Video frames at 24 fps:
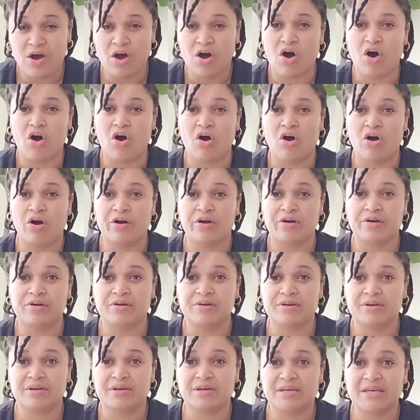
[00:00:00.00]
are
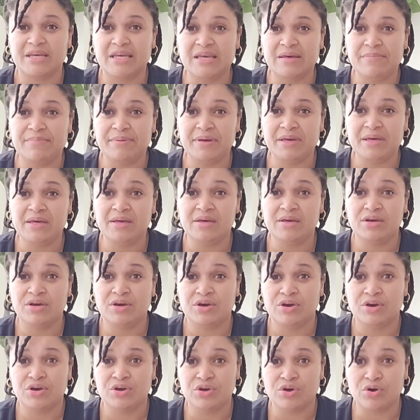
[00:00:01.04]
keeping
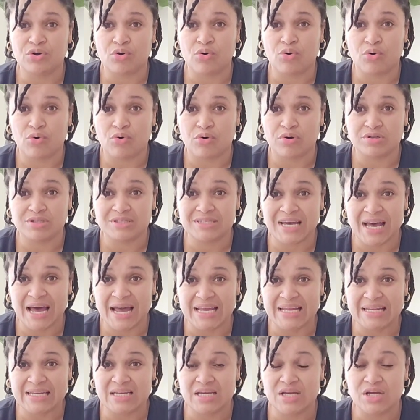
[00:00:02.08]
your core tight
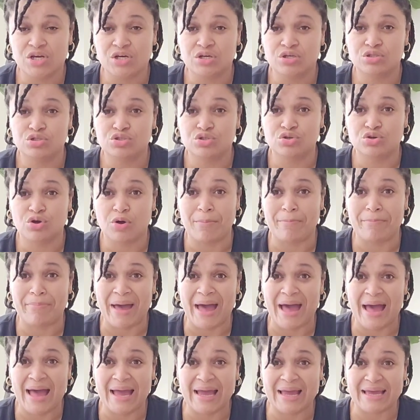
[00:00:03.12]
so your
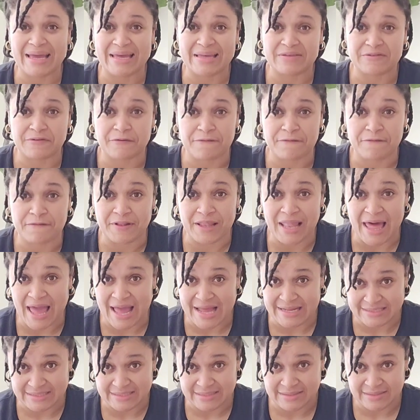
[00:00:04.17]
back is
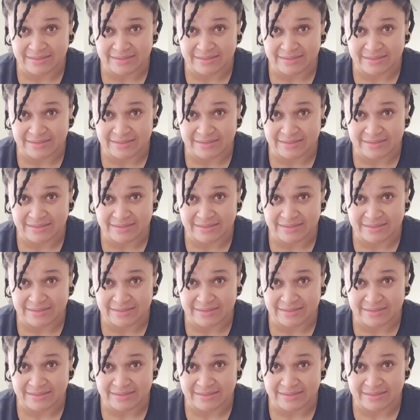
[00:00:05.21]
flat,